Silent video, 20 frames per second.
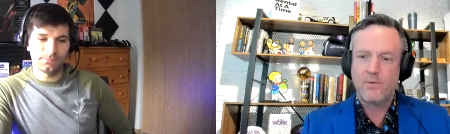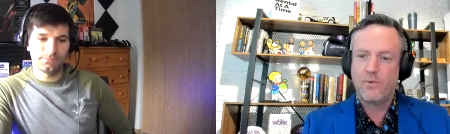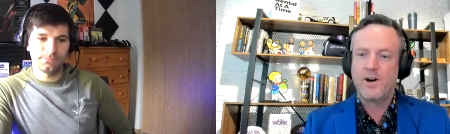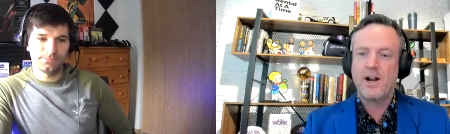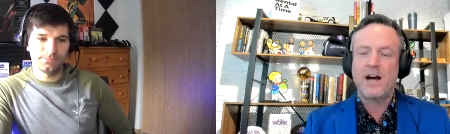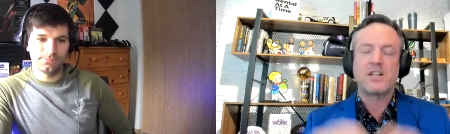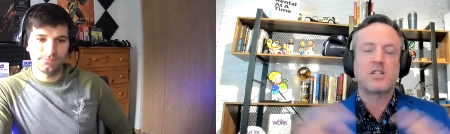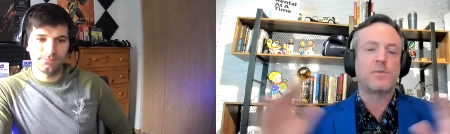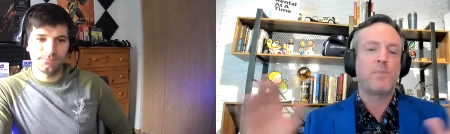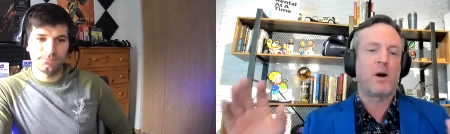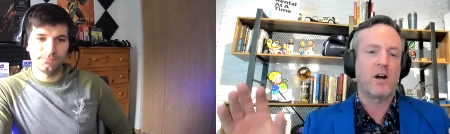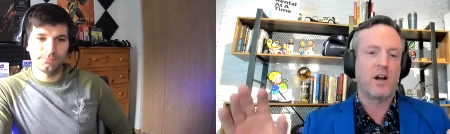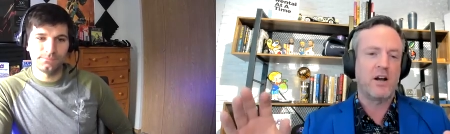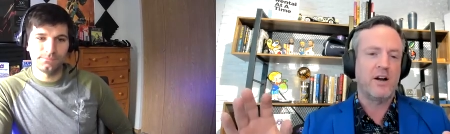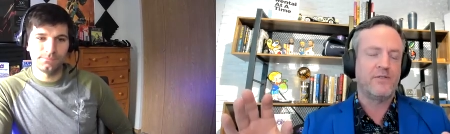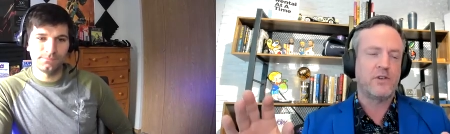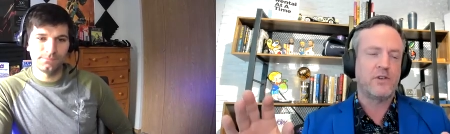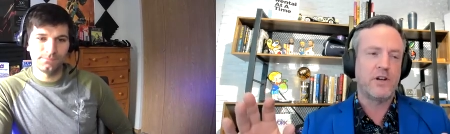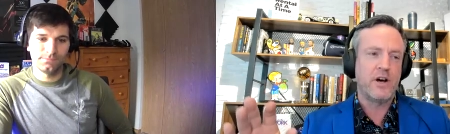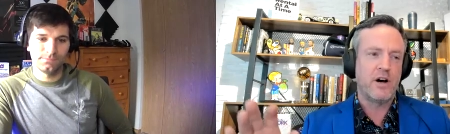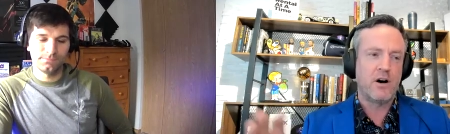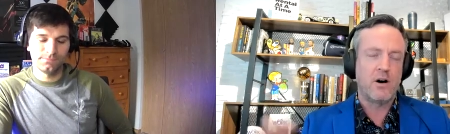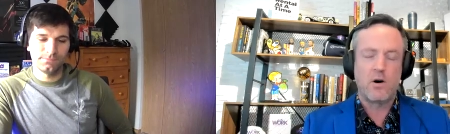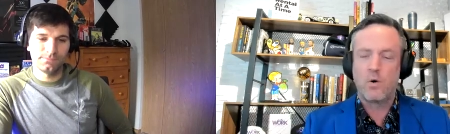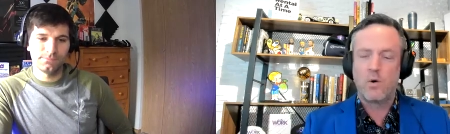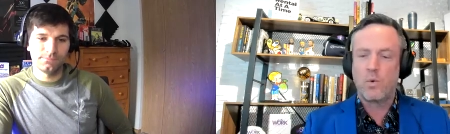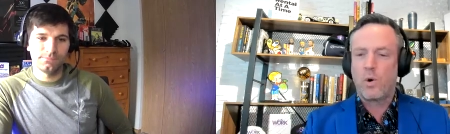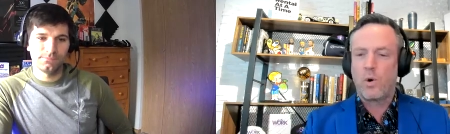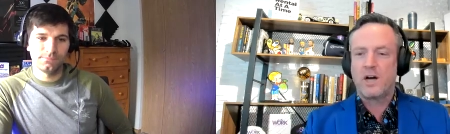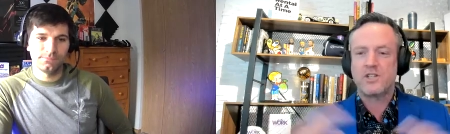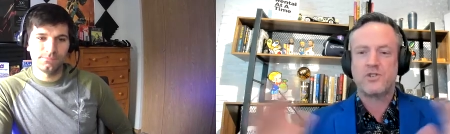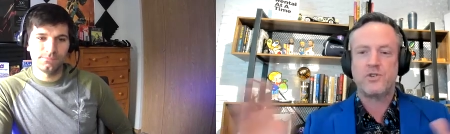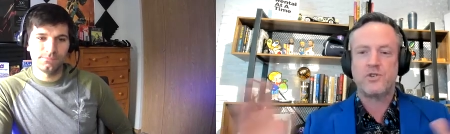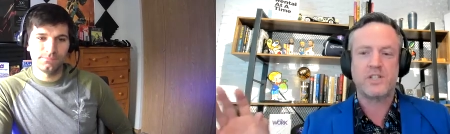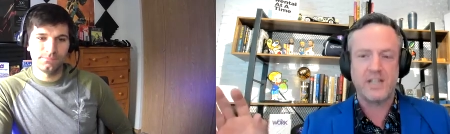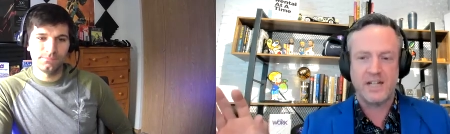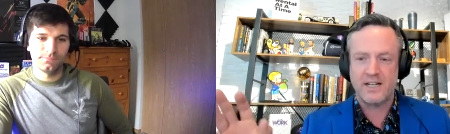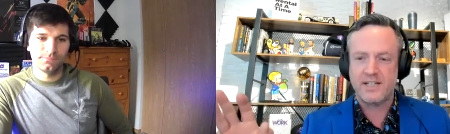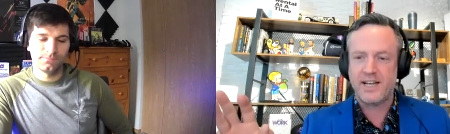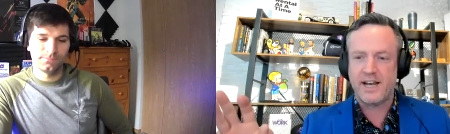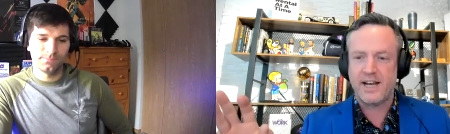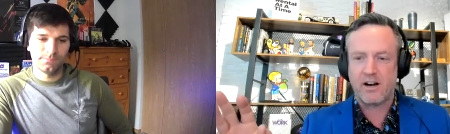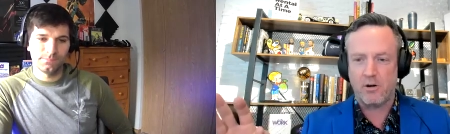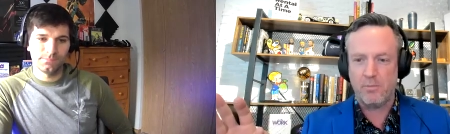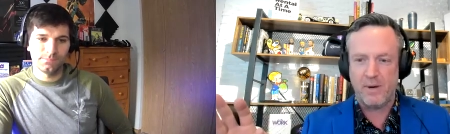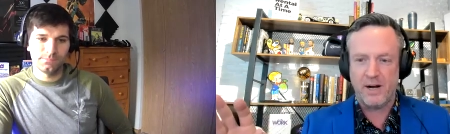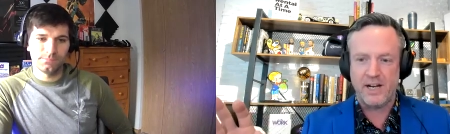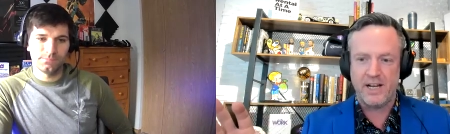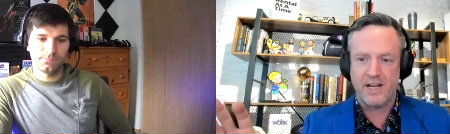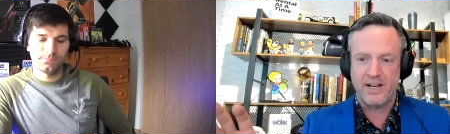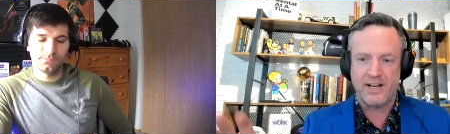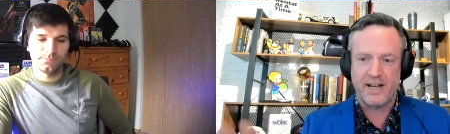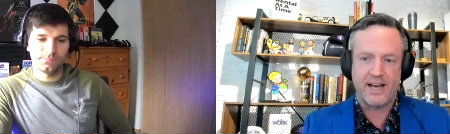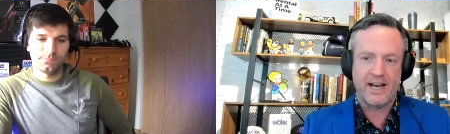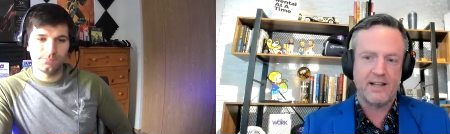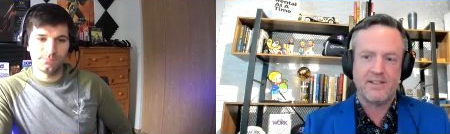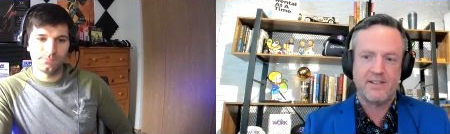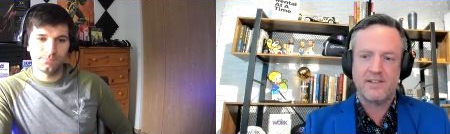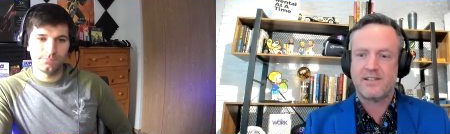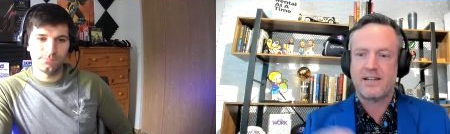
Speaker 1: We're not smart enough to know Wall Street's going to take our money again.